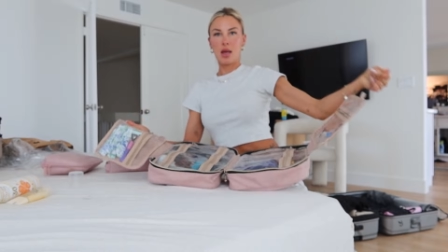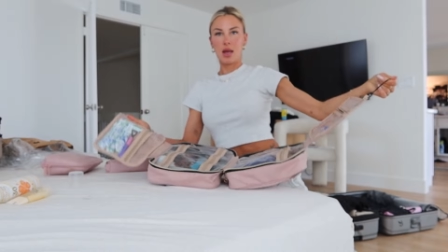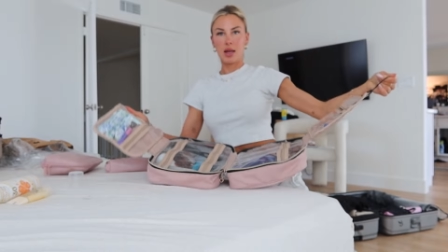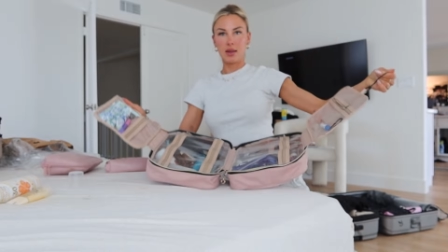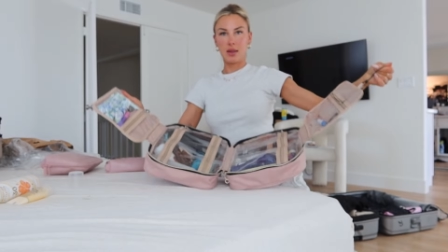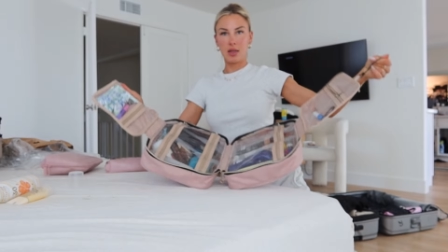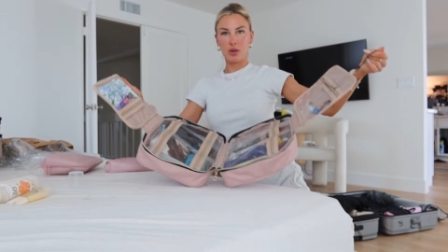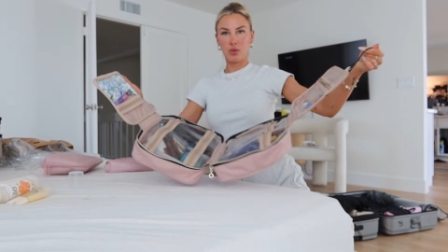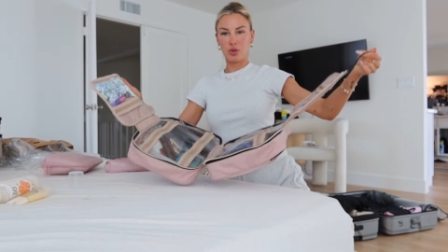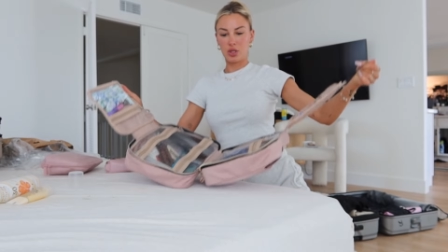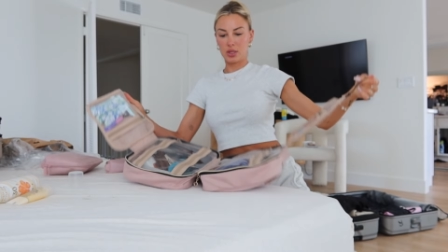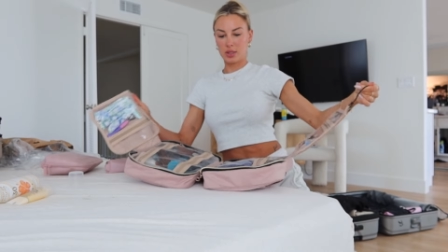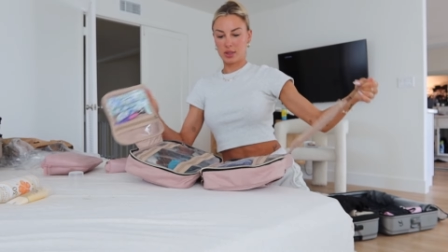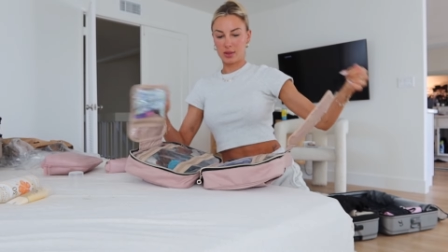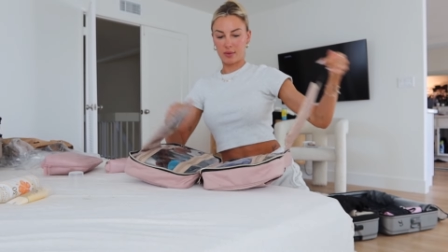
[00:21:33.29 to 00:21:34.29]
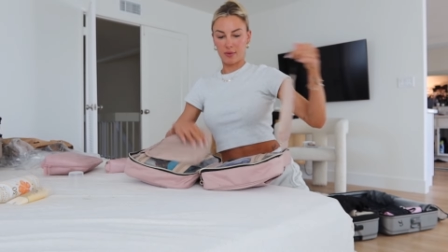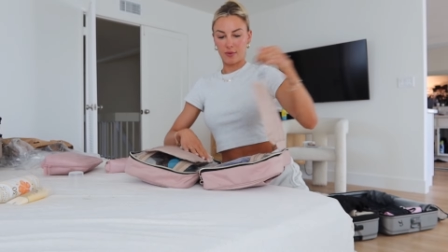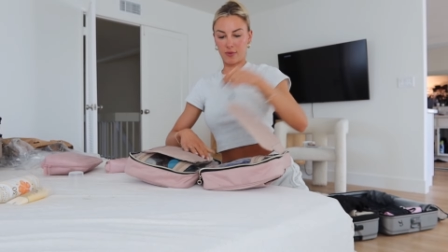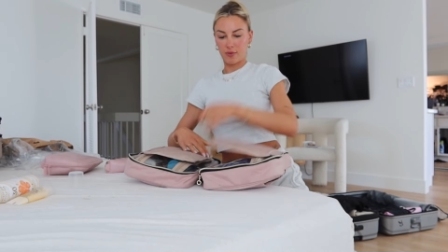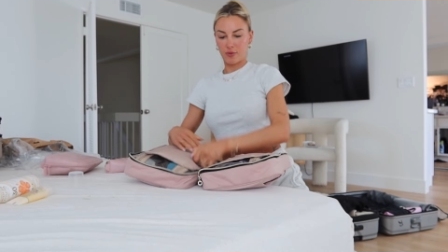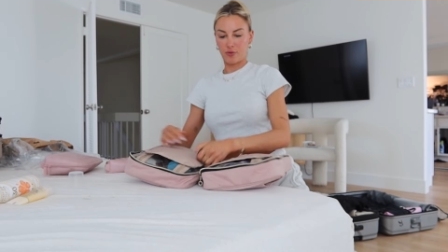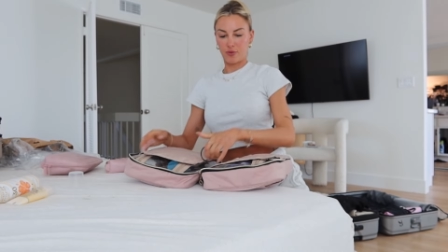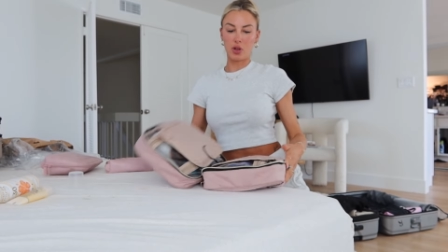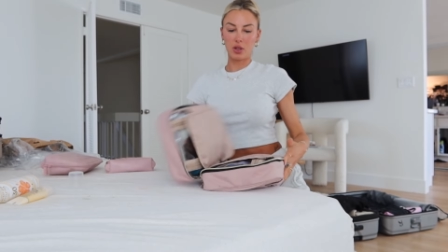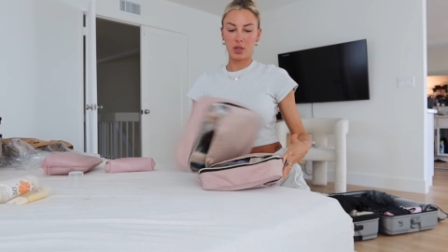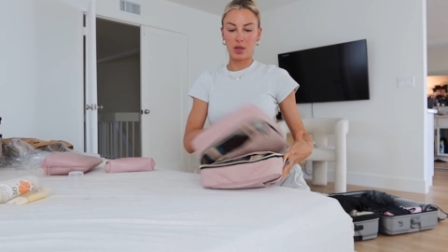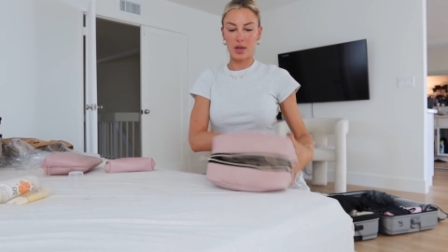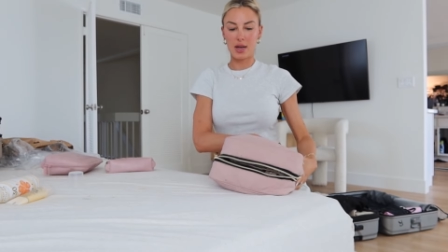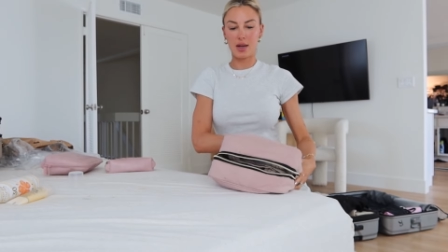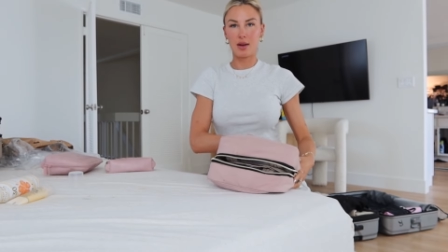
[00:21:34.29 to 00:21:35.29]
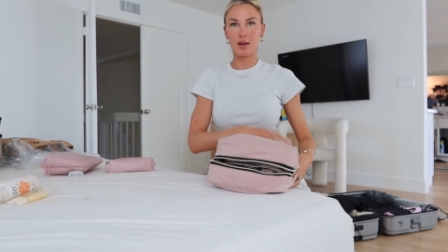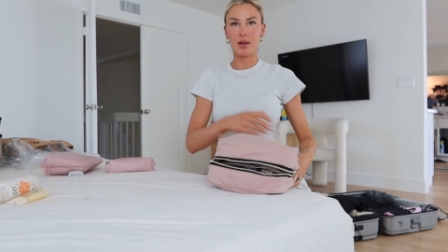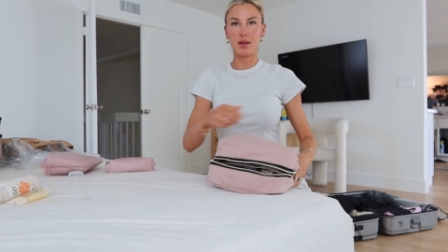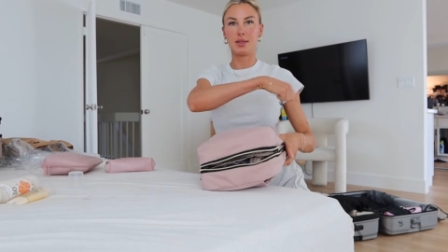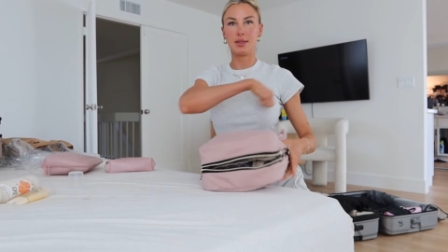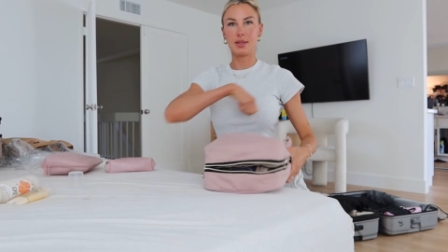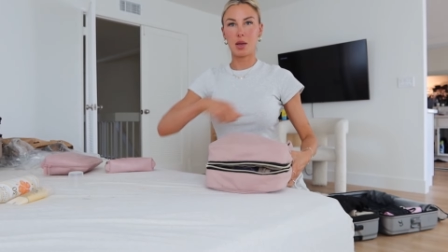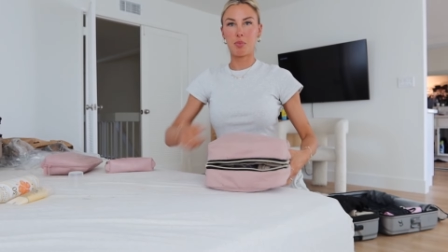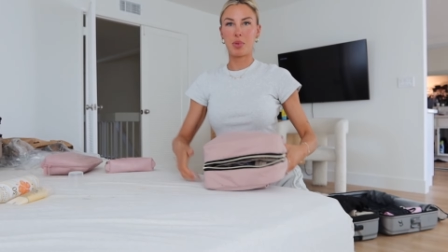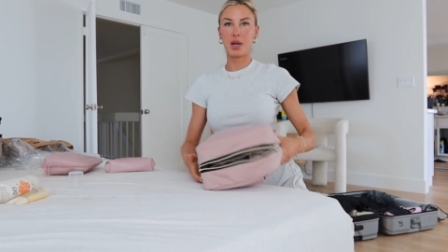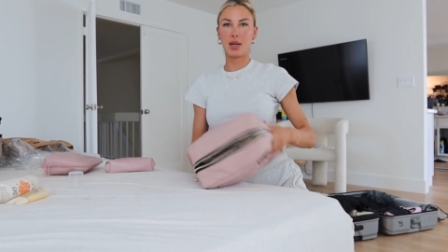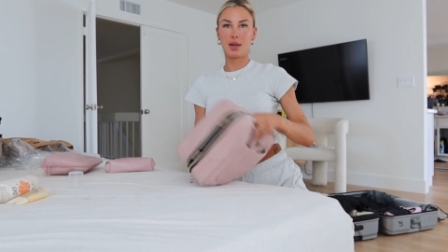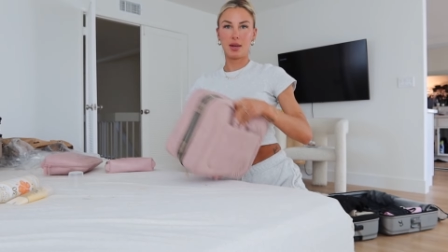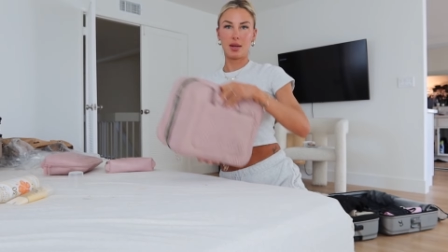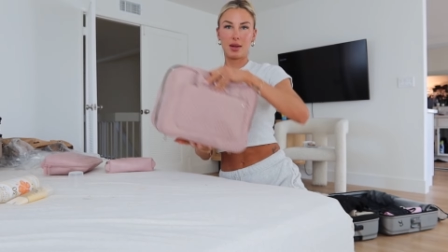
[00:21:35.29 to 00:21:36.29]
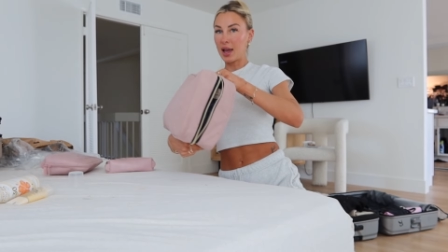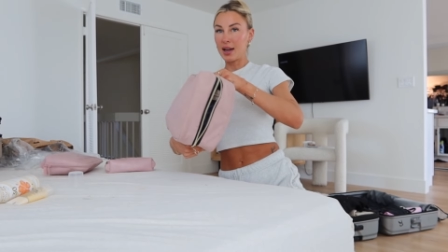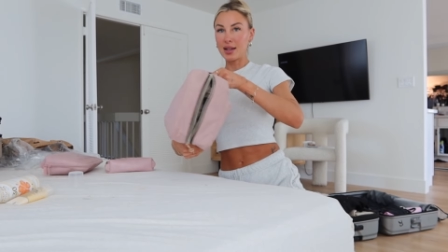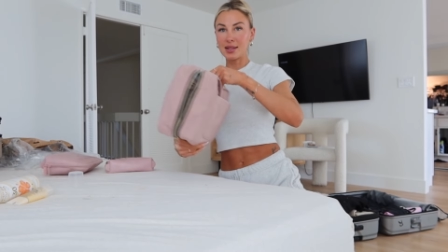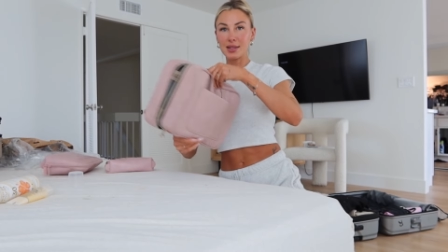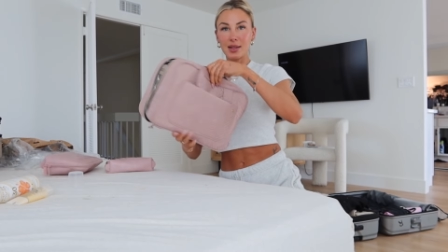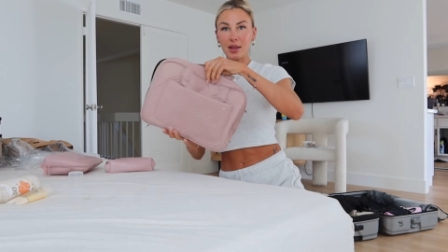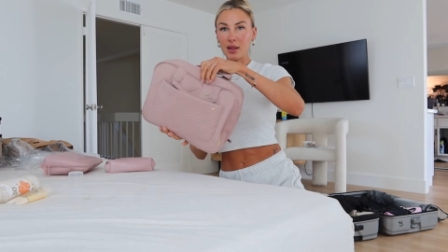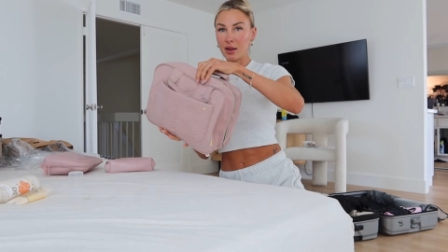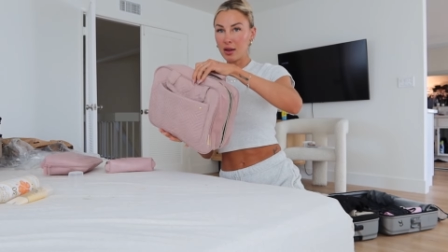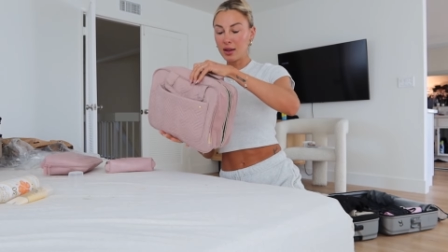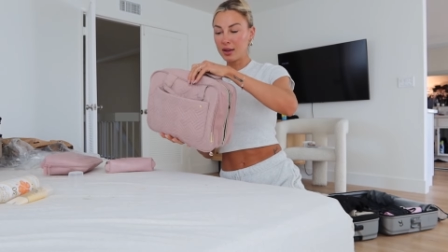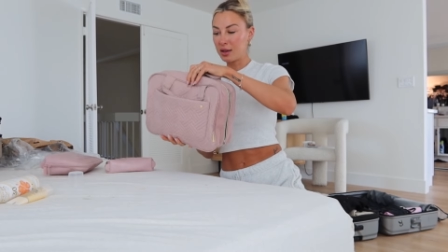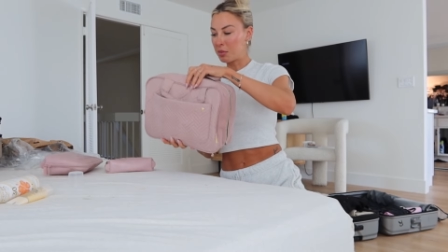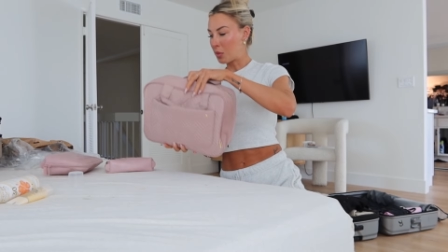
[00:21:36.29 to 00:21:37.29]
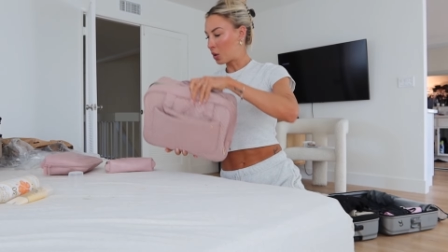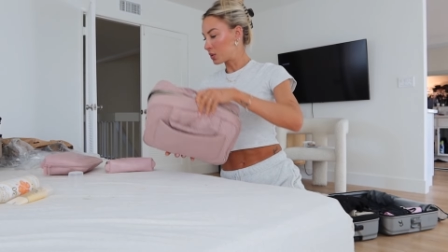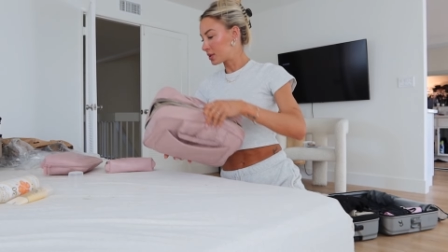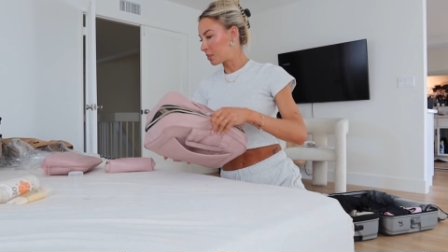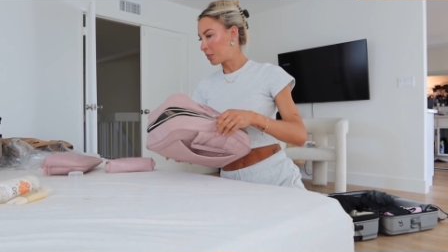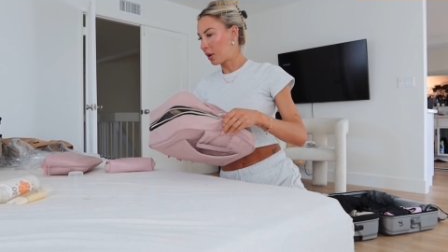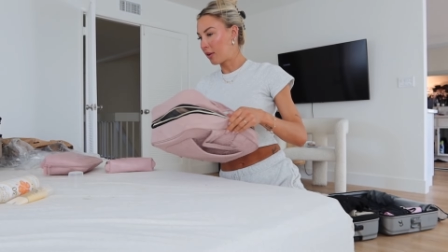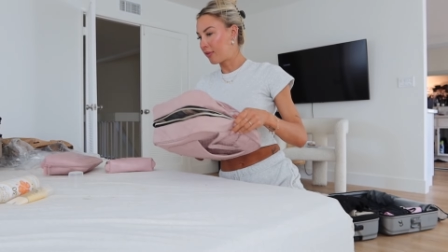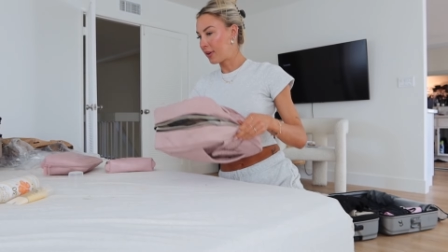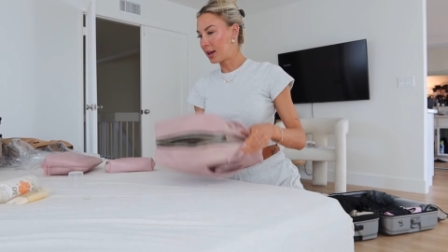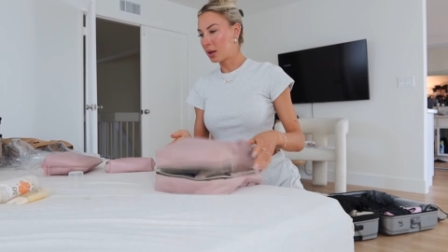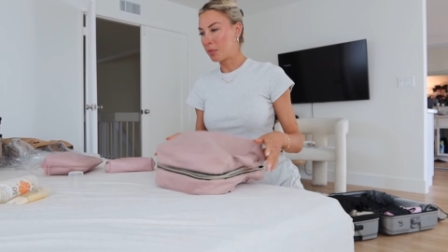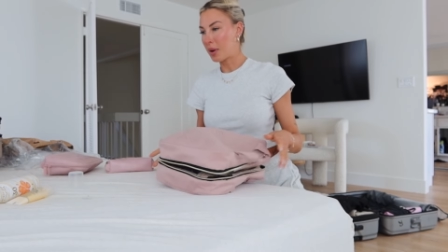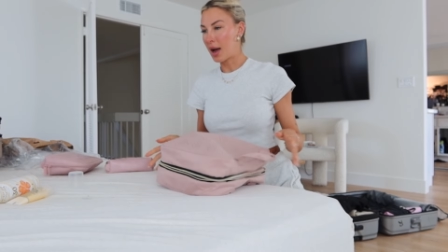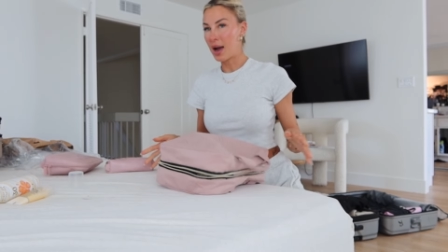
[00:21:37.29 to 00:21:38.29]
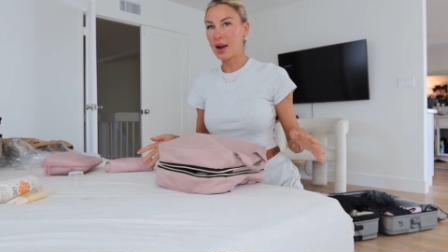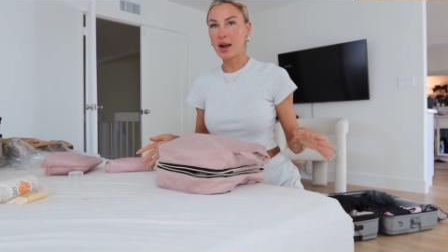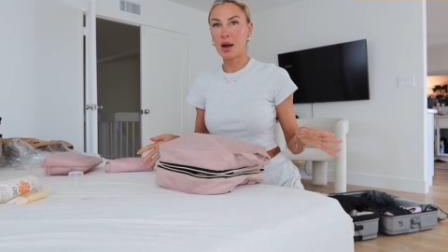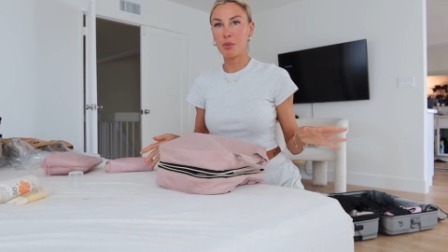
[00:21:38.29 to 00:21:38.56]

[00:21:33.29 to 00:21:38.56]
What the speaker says: and then you just fold it in, zip it, and it's literally the most perfect bag.